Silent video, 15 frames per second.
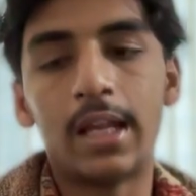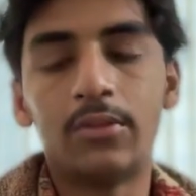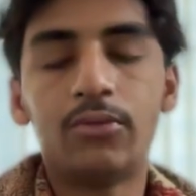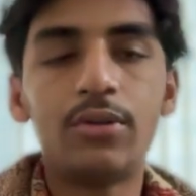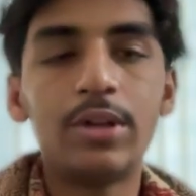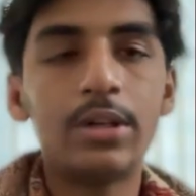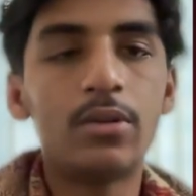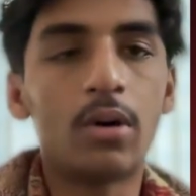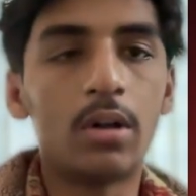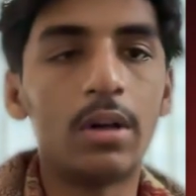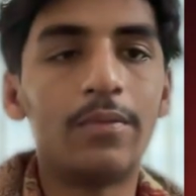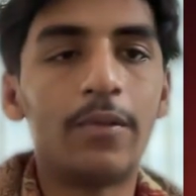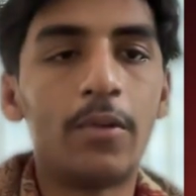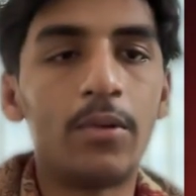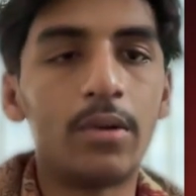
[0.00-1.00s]
$3,
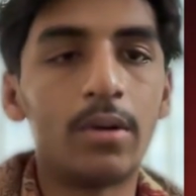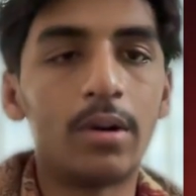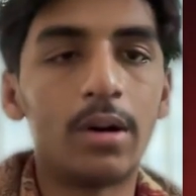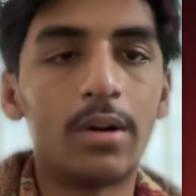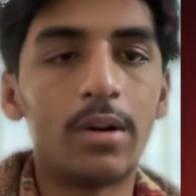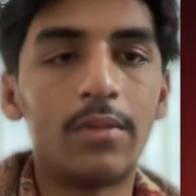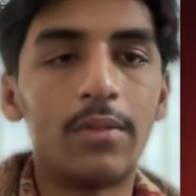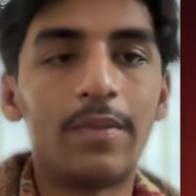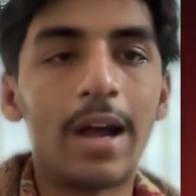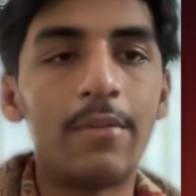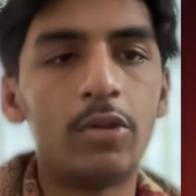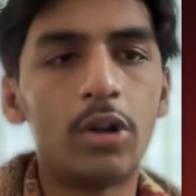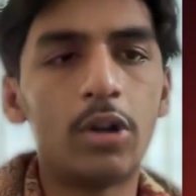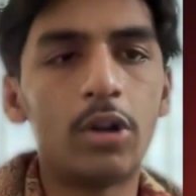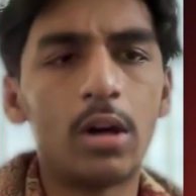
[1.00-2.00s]
$4, $5,
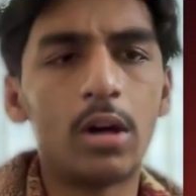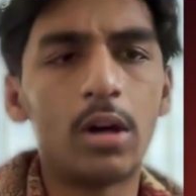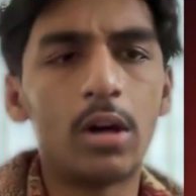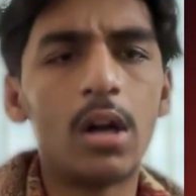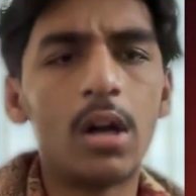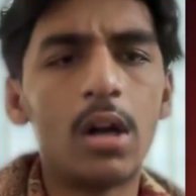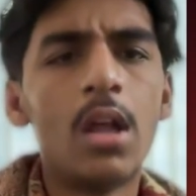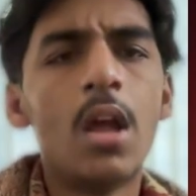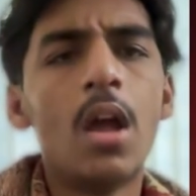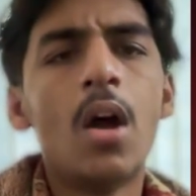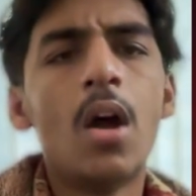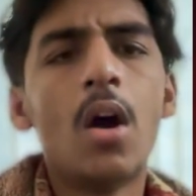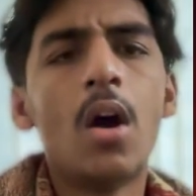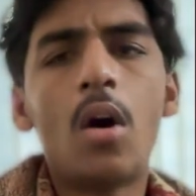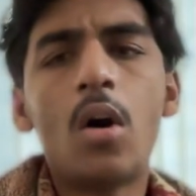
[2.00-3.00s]
or it
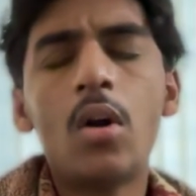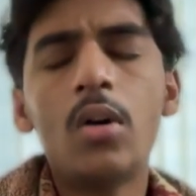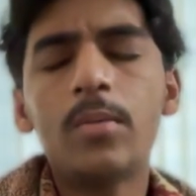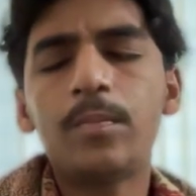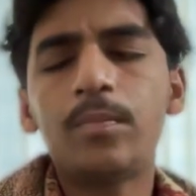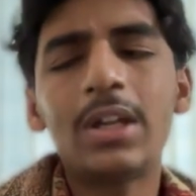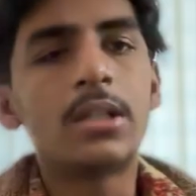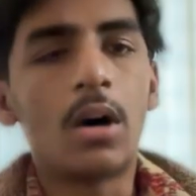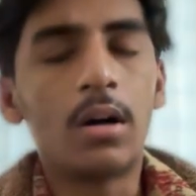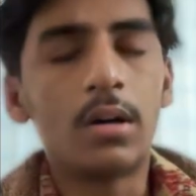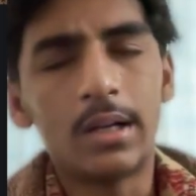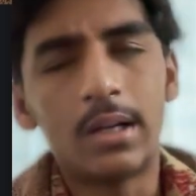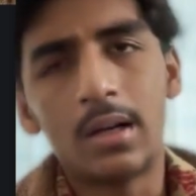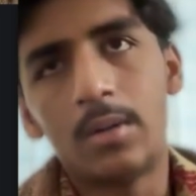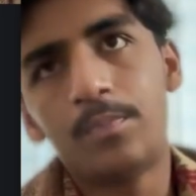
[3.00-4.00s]
based,
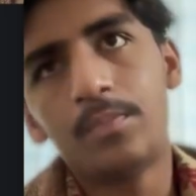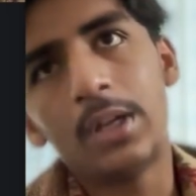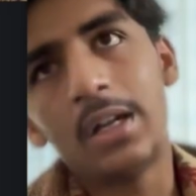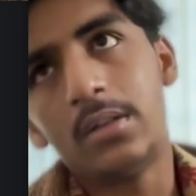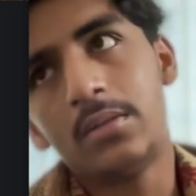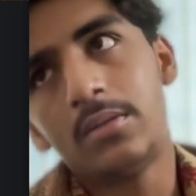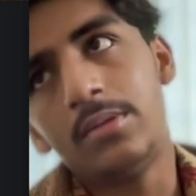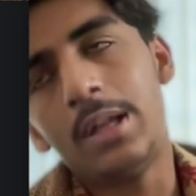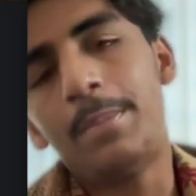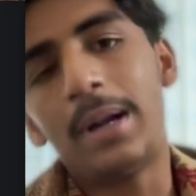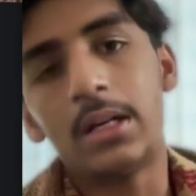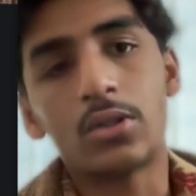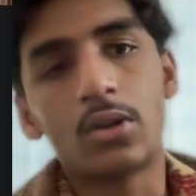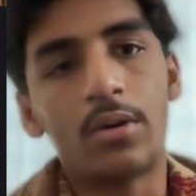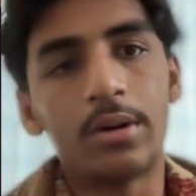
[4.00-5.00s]
it depends on
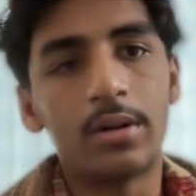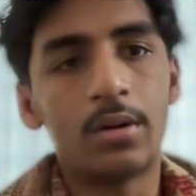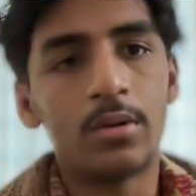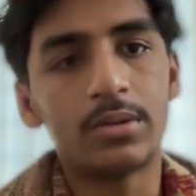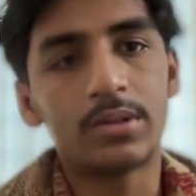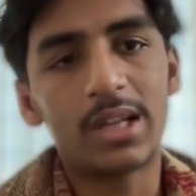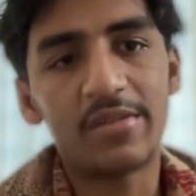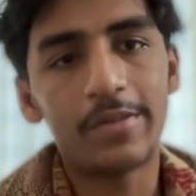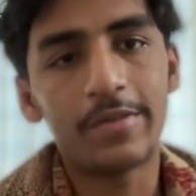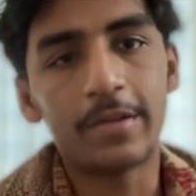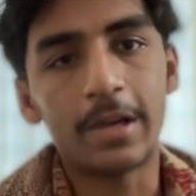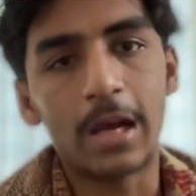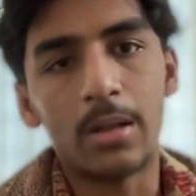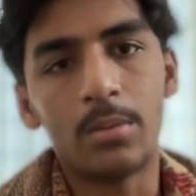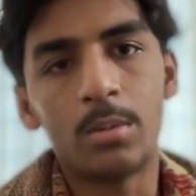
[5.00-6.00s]
your service
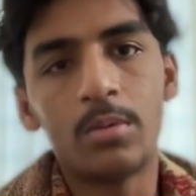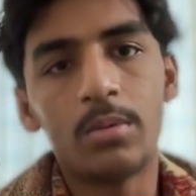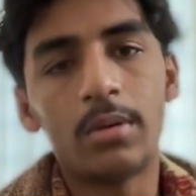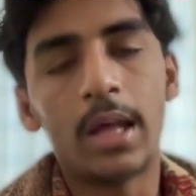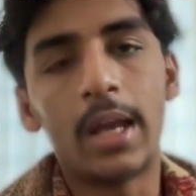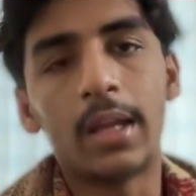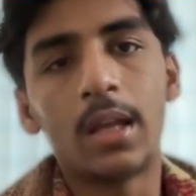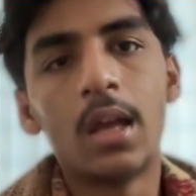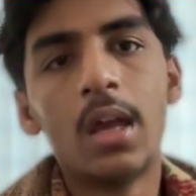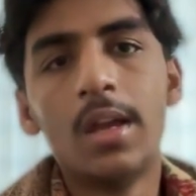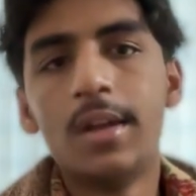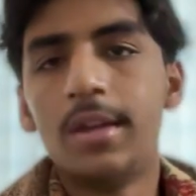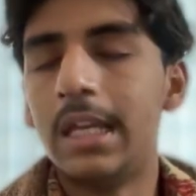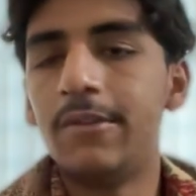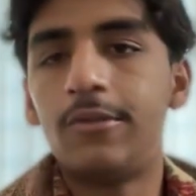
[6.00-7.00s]
value. Like if
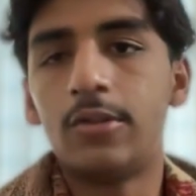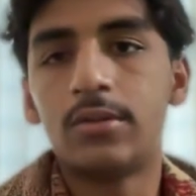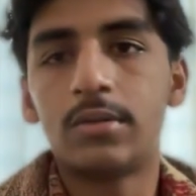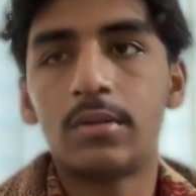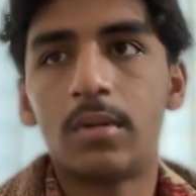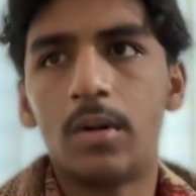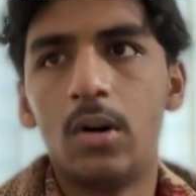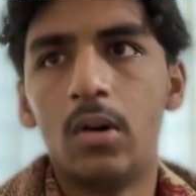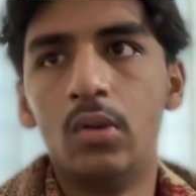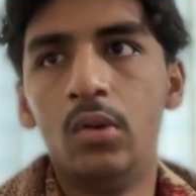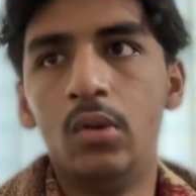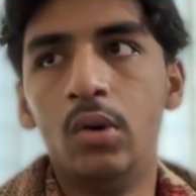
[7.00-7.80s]
your roofs